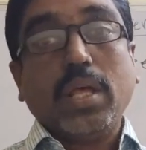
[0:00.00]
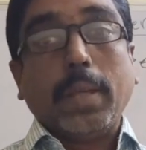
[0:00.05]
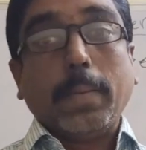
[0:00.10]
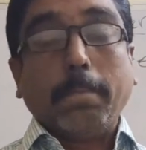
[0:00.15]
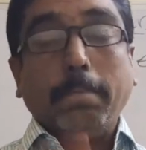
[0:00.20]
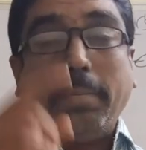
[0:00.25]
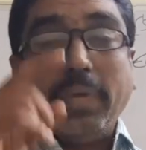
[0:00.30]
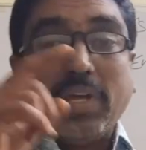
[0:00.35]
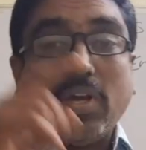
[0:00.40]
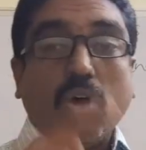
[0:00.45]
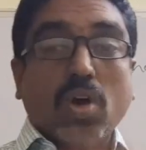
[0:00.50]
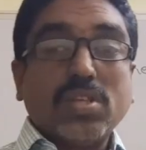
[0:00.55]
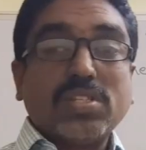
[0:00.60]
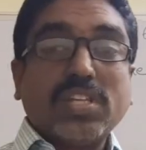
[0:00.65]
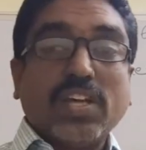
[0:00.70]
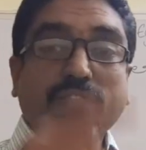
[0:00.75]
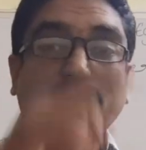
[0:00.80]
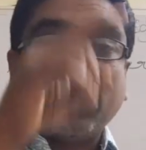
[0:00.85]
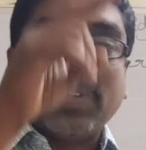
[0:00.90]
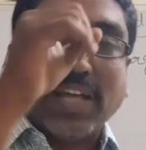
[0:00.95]
Because
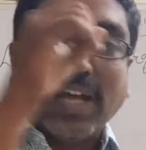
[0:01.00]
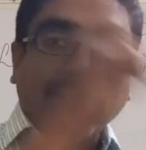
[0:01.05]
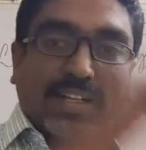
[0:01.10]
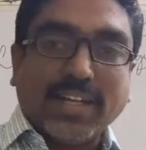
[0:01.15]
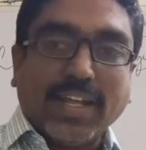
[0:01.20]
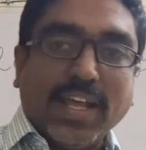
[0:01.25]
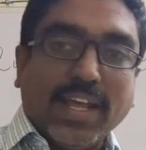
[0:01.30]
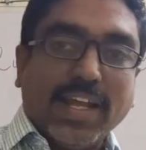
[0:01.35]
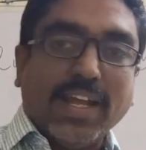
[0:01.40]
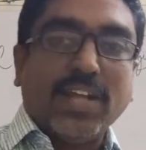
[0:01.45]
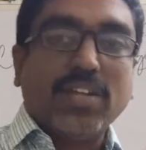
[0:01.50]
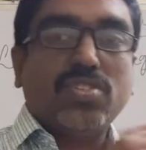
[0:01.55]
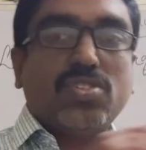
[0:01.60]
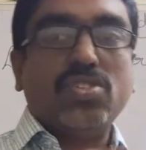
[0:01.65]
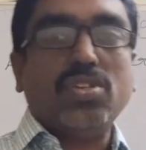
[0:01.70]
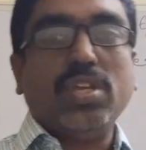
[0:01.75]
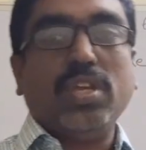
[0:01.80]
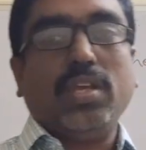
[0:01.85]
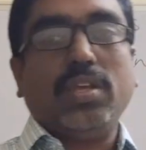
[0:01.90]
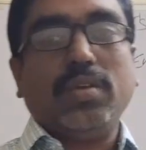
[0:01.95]
of that
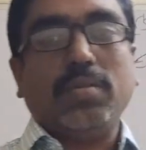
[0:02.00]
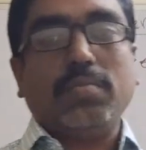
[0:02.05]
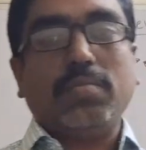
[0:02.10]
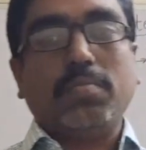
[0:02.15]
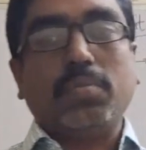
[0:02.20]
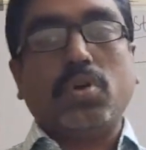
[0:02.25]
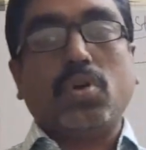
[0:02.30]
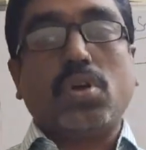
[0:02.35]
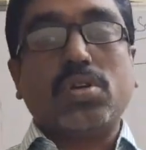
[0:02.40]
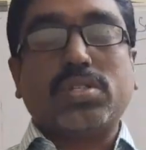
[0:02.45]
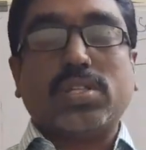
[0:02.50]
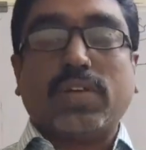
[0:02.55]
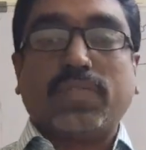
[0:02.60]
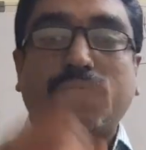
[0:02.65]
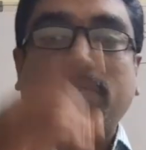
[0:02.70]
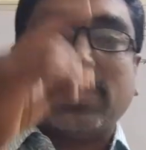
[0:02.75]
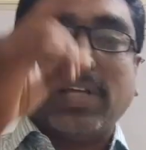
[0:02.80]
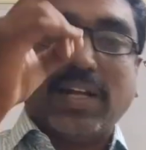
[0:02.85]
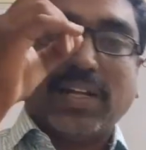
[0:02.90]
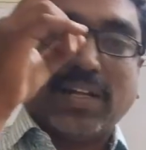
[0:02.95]
energy, because
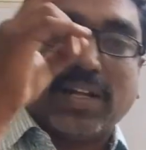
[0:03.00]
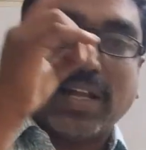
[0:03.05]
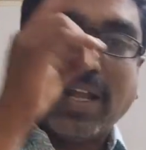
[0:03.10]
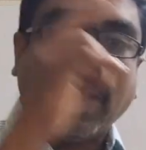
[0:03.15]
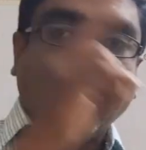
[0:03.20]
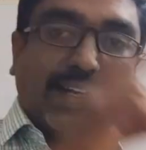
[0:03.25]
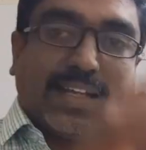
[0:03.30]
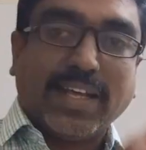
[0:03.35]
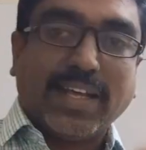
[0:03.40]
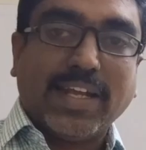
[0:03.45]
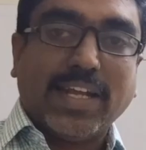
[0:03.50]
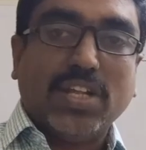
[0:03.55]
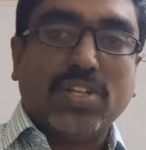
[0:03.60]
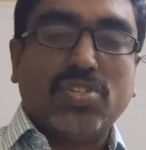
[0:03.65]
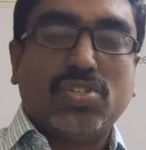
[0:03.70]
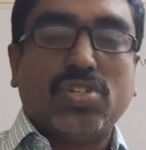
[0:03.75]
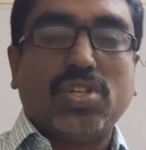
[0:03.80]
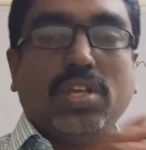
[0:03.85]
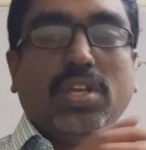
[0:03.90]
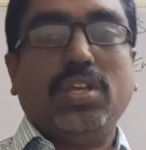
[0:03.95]
of that light
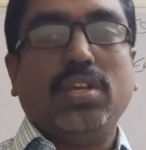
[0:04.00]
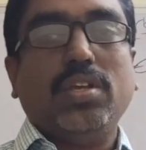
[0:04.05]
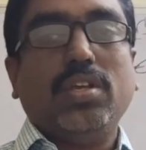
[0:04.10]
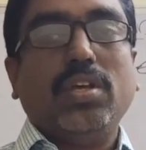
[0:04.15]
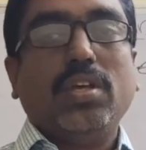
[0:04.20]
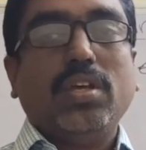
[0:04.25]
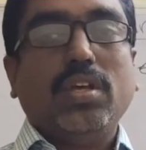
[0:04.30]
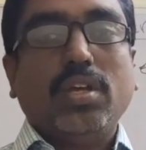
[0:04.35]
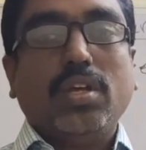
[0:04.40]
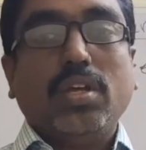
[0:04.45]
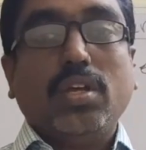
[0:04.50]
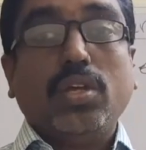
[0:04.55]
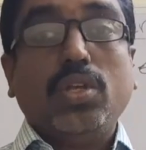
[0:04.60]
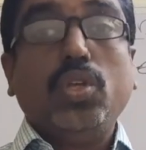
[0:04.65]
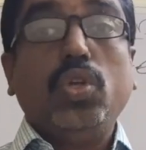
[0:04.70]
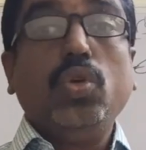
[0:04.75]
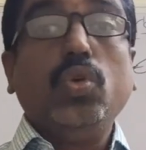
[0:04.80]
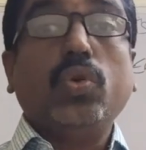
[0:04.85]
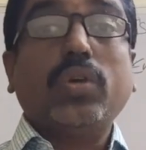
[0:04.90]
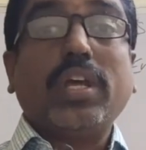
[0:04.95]
energy,
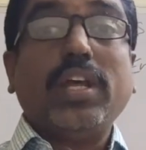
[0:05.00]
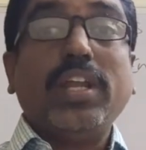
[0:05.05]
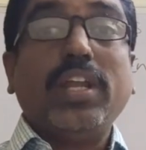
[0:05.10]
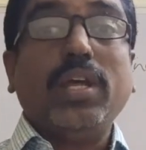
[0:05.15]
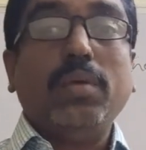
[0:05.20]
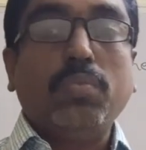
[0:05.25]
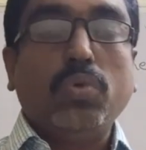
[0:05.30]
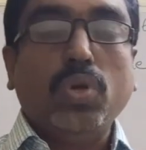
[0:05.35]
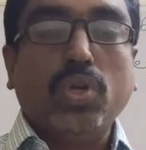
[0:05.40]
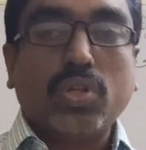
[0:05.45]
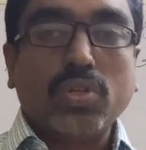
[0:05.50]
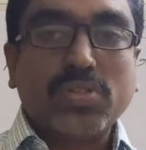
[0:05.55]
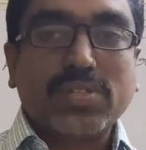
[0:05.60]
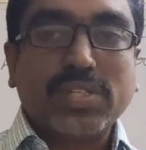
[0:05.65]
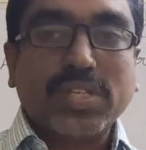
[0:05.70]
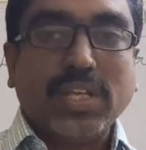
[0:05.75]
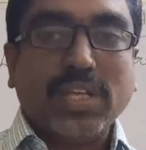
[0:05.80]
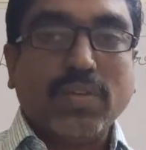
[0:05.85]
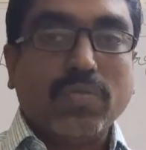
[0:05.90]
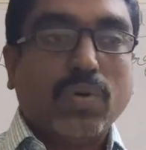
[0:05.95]
you can able to
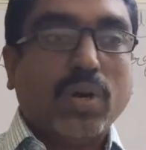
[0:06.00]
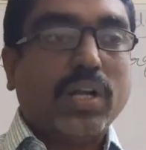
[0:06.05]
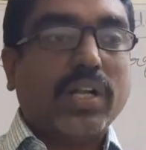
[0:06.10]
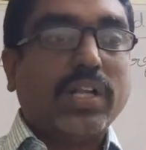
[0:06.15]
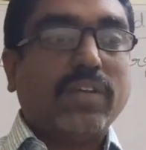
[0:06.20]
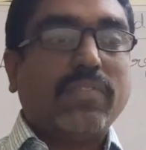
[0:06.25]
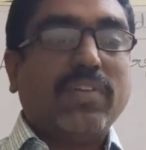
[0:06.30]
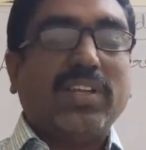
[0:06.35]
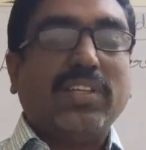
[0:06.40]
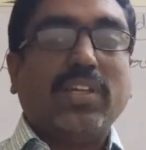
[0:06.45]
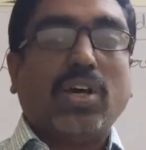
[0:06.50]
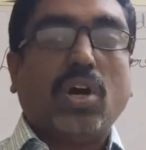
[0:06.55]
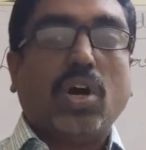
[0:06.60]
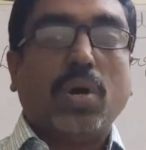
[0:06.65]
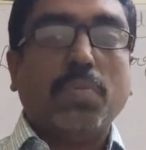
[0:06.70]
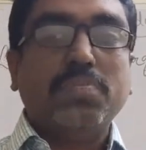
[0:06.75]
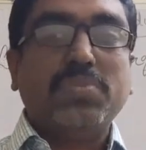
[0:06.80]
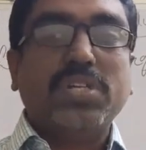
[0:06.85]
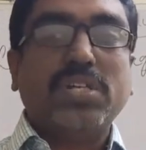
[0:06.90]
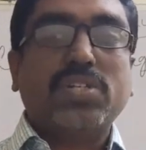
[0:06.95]
see whatever the
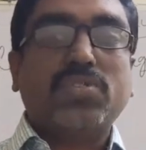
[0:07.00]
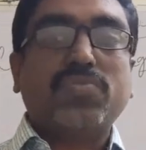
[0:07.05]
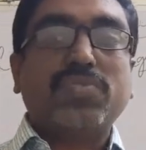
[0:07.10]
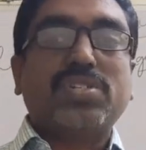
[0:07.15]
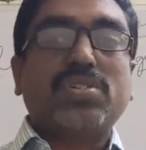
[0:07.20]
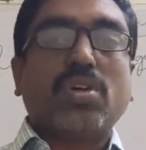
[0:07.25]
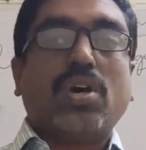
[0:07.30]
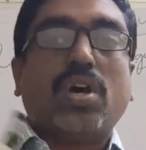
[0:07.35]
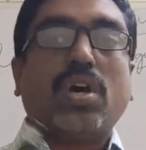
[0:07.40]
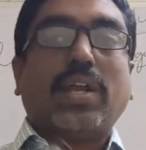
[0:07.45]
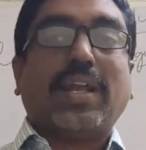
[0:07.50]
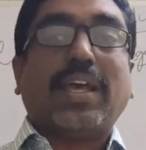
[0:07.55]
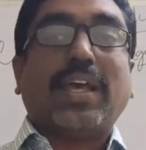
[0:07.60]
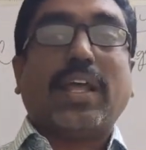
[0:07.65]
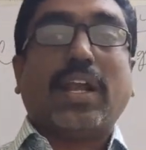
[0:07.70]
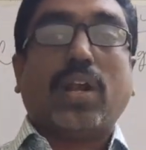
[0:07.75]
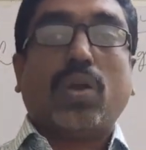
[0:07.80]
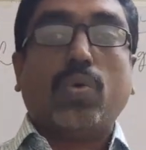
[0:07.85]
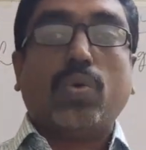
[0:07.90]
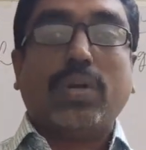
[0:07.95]
objects which are
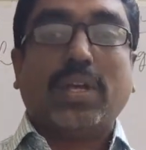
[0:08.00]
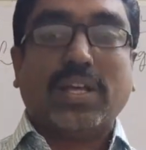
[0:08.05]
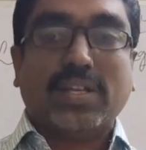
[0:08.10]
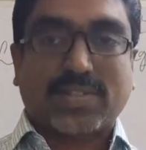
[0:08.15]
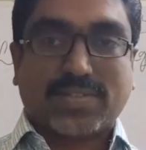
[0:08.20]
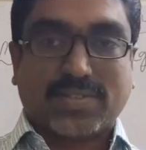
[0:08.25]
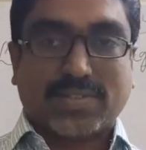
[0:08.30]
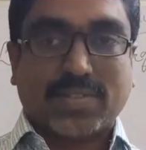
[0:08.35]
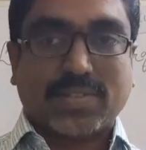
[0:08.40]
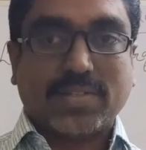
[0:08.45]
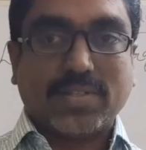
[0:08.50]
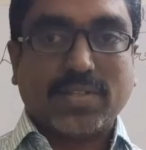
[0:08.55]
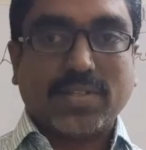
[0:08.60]
around us,